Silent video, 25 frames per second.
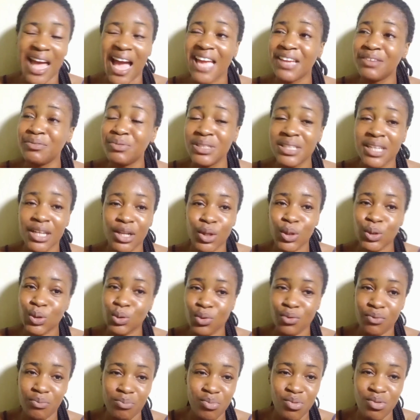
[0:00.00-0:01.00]
I read a lot
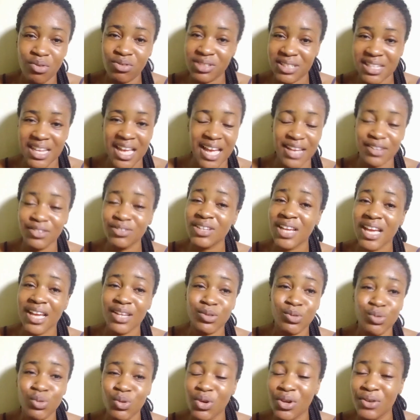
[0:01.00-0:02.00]
of books, guys. You
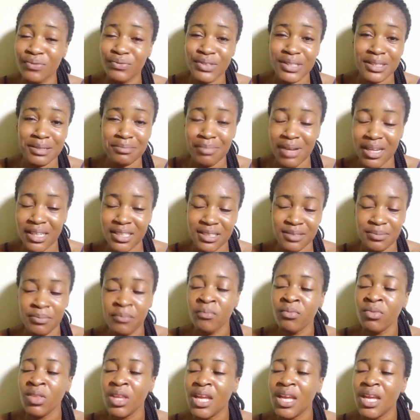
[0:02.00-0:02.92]
guys do not even imagine.